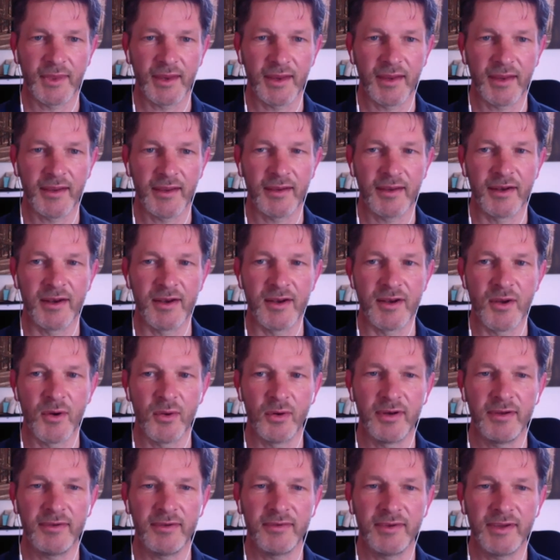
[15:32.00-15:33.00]
And
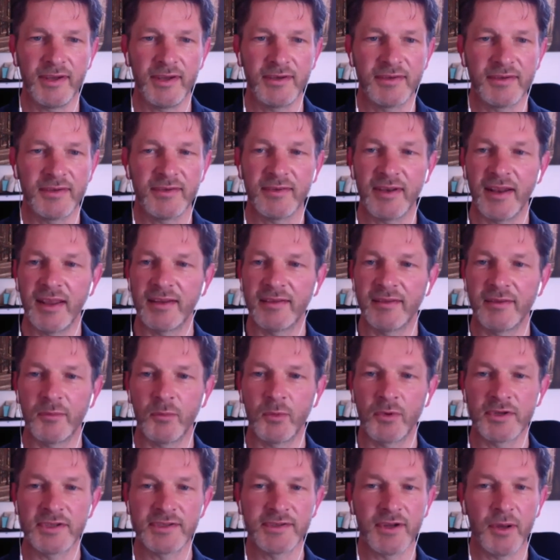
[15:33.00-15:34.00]
noticing, just like we're
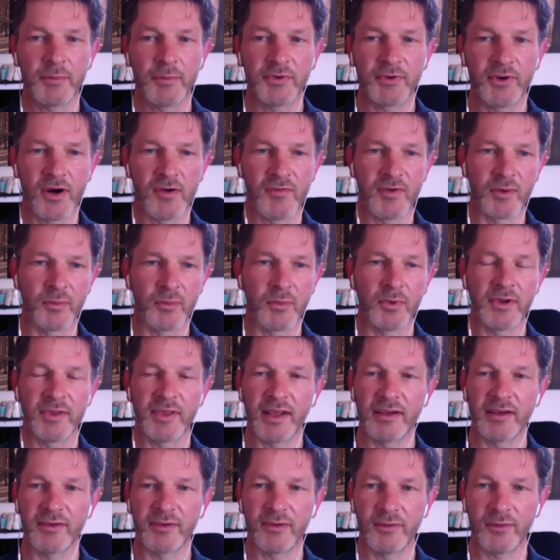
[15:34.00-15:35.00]
just observing, we're
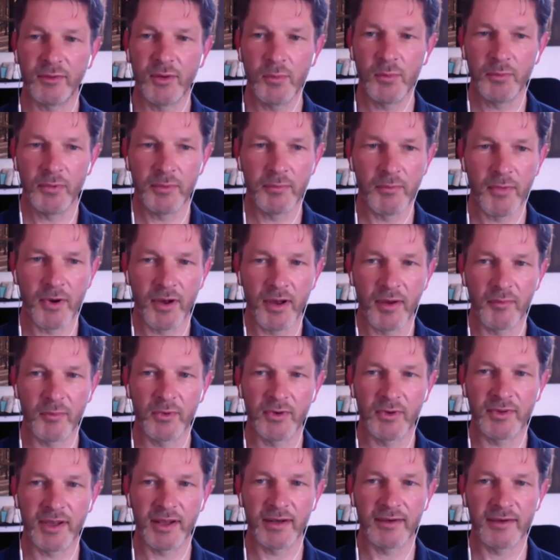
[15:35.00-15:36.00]
that super mom, we're
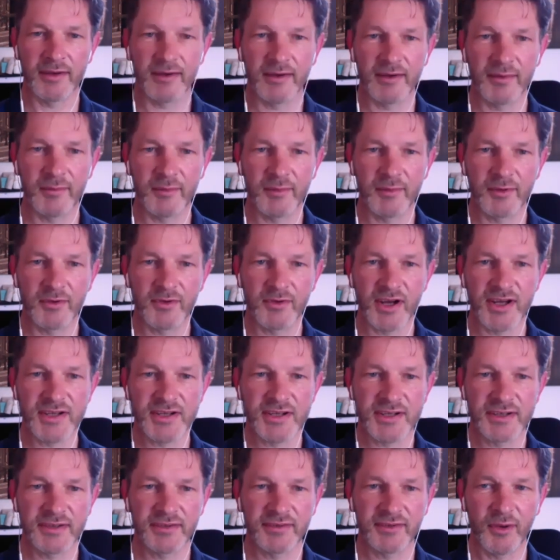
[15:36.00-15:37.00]
that
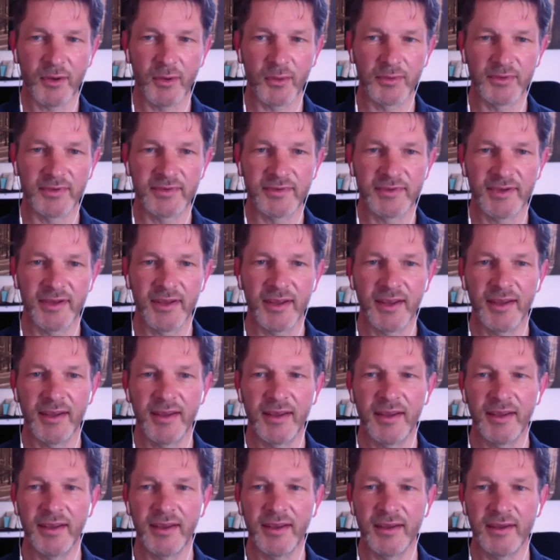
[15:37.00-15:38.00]
gracious host,
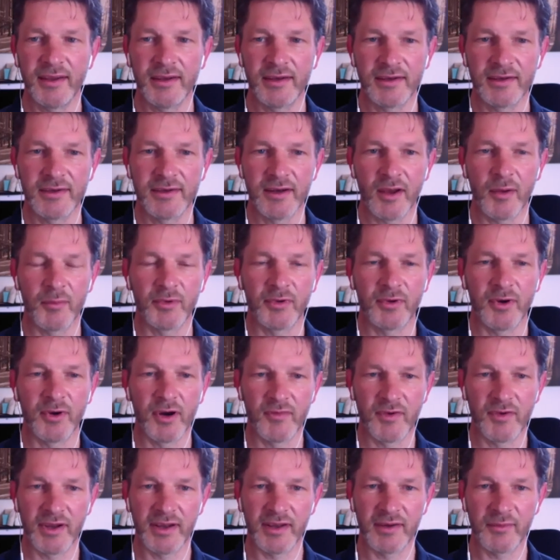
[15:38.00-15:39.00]

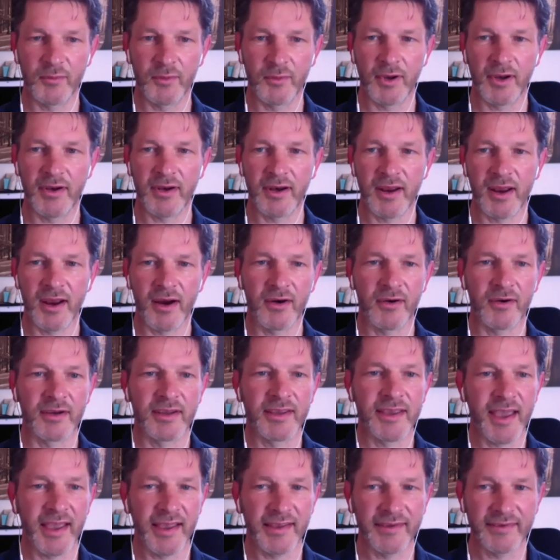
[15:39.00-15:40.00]
observing what our
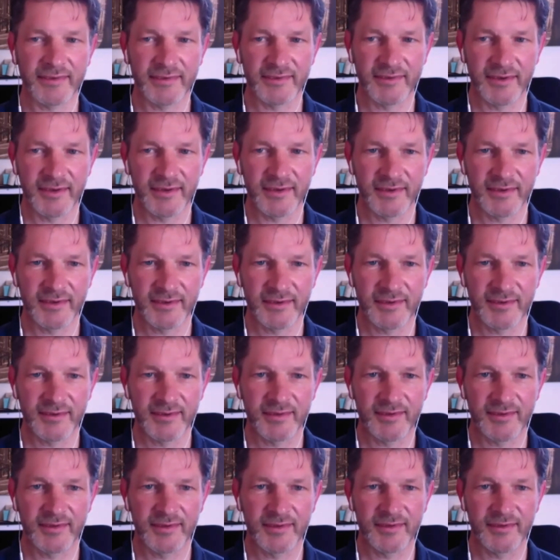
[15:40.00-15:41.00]
guest
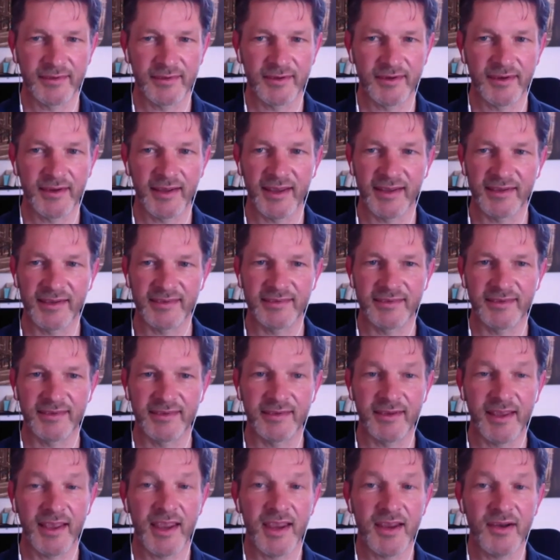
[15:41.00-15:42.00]
has to
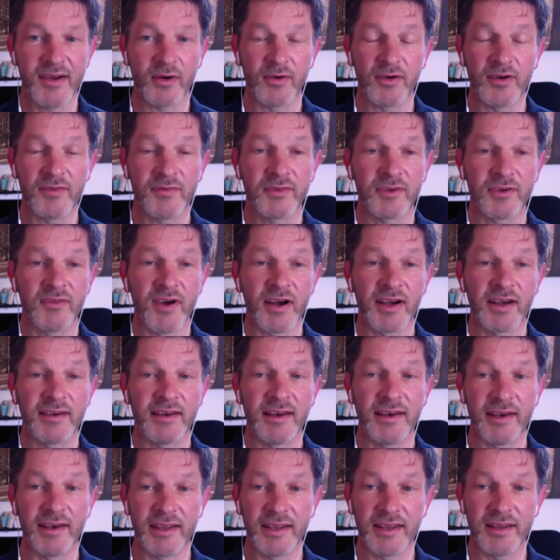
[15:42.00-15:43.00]
say, or if they're ready to
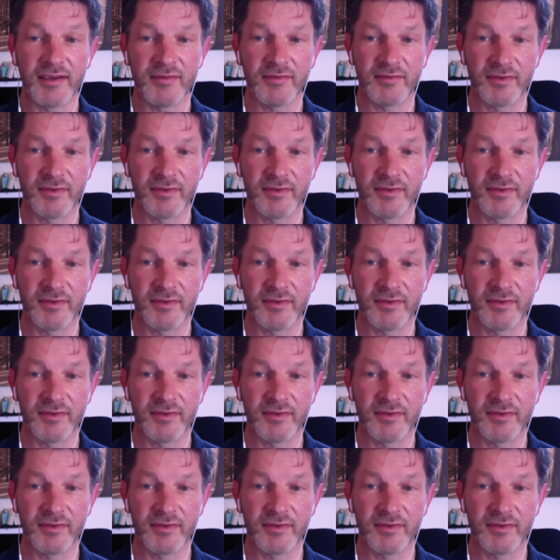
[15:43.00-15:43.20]
leave.